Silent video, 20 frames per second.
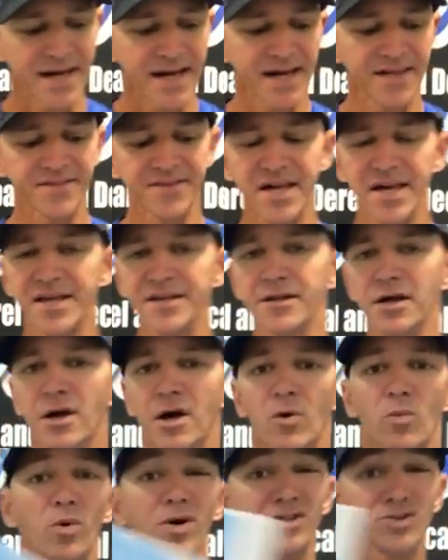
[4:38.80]
And then
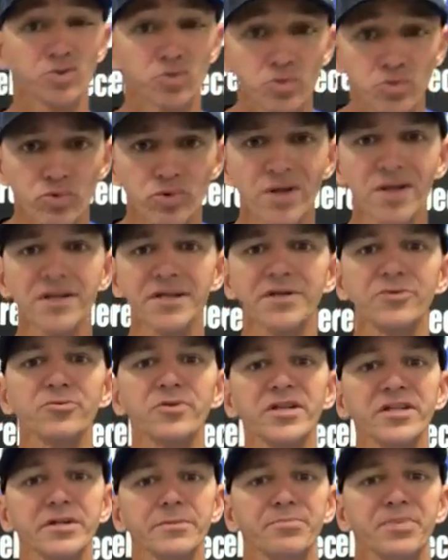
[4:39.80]
what's really,
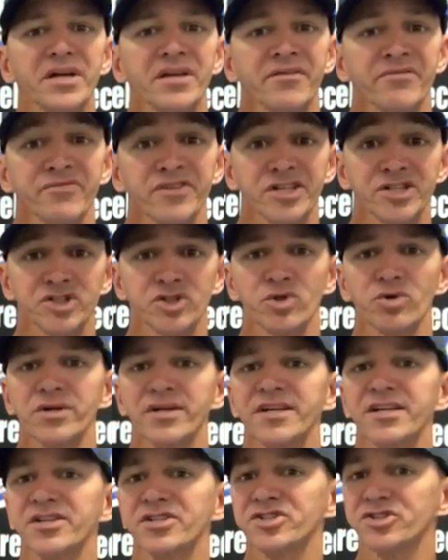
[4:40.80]
really beneficial
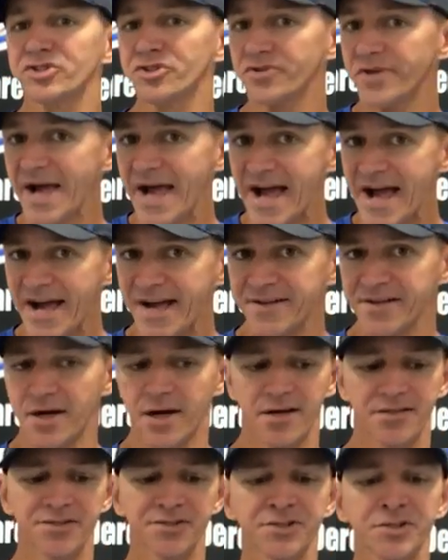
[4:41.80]
is your
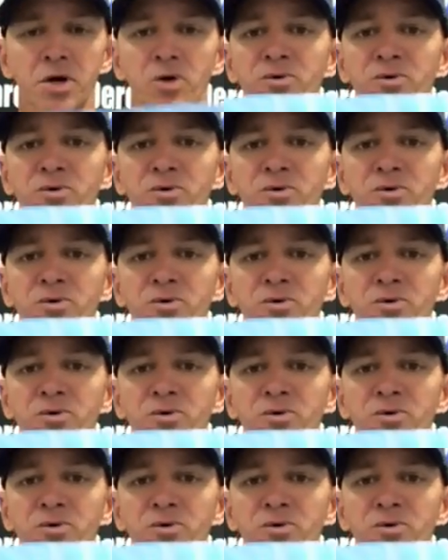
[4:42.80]
add-ons,